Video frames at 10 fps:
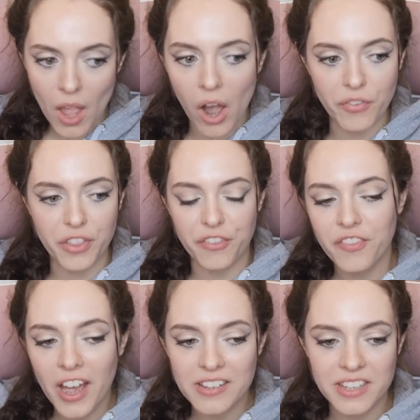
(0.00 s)
after the
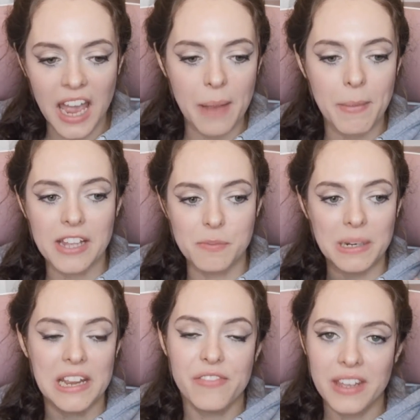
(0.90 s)
first game, it's
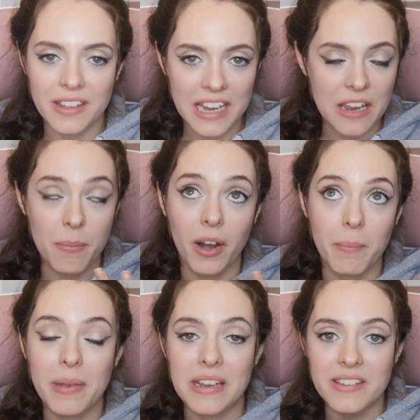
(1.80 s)
believed that he
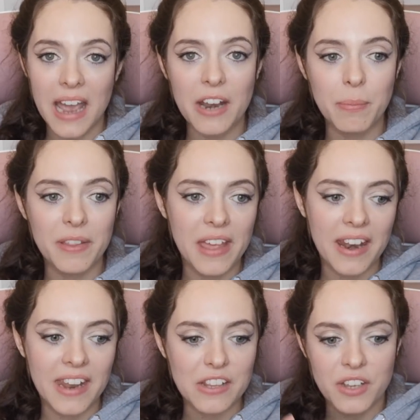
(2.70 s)
might be dead, but
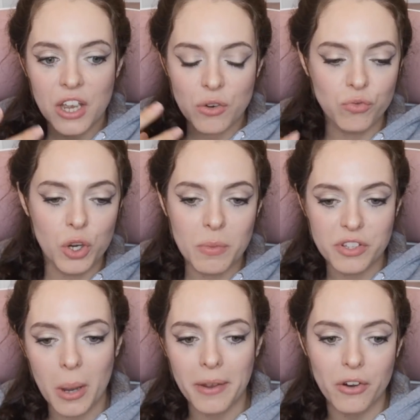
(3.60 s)
then there's
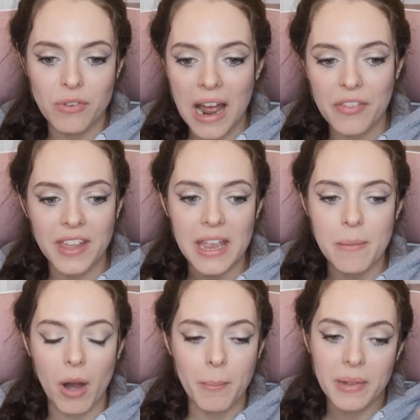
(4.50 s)
rumours going around that he
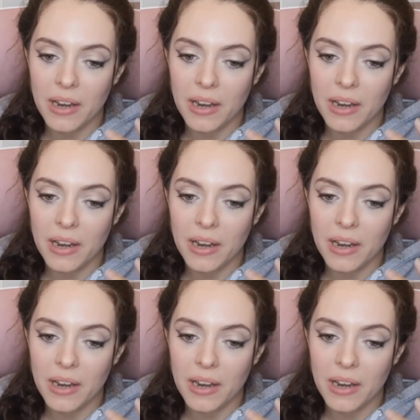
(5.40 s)
might be